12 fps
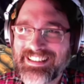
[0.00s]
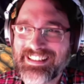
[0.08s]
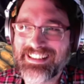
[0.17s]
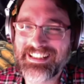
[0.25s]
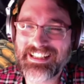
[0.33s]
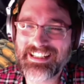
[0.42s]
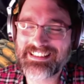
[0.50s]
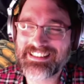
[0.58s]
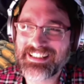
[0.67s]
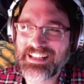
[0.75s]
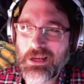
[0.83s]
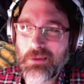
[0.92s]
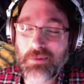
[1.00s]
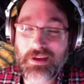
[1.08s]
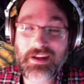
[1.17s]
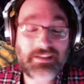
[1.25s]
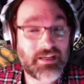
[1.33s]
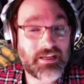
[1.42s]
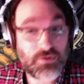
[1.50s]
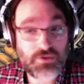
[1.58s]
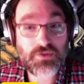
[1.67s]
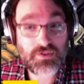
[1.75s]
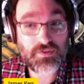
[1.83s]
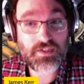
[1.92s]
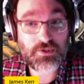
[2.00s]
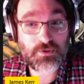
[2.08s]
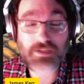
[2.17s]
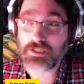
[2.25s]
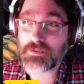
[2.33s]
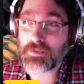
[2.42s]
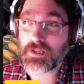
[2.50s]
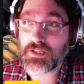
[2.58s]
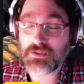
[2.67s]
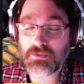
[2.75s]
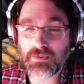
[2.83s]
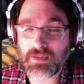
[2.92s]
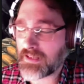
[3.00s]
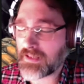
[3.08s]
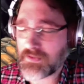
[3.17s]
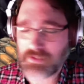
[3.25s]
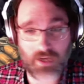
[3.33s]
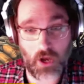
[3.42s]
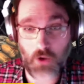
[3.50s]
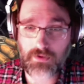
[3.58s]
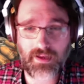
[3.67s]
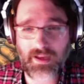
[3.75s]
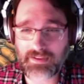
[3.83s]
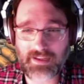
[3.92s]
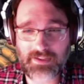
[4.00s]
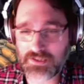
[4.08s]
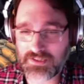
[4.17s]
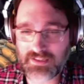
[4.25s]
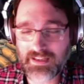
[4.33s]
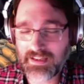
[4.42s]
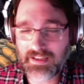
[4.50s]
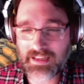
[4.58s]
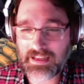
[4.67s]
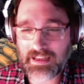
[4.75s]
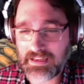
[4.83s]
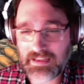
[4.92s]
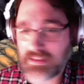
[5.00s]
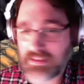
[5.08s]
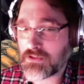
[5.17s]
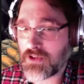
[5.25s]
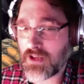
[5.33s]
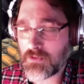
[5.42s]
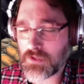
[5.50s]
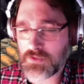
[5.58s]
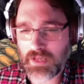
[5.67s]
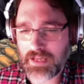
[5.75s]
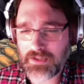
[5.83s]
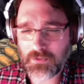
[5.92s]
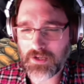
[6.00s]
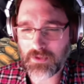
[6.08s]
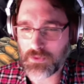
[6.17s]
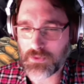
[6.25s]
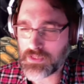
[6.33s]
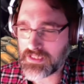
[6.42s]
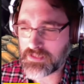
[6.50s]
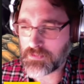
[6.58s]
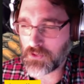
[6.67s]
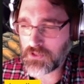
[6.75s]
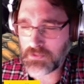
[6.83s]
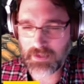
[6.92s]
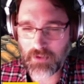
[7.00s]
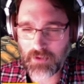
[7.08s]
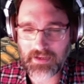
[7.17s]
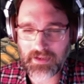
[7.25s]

so, but it, it was so it was a very strange experience for me. But I like was like, oh, I, I just and then the, the, thought was, well, I don't want to ruin this book by writing